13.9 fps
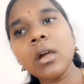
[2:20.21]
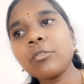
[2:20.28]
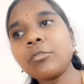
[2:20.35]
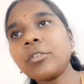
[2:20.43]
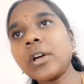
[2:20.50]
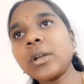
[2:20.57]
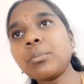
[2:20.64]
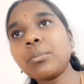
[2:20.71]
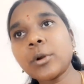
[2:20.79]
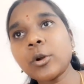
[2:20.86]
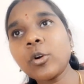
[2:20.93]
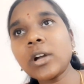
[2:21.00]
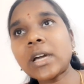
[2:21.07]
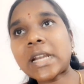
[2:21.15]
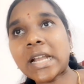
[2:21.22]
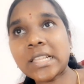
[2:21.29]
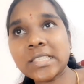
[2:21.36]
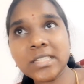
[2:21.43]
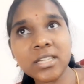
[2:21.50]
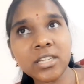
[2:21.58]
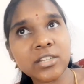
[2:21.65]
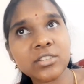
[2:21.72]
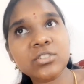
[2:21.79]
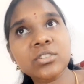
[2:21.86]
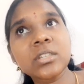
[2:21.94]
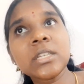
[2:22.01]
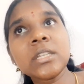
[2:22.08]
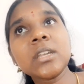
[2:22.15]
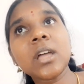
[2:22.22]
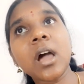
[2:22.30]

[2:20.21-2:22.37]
For procrastination,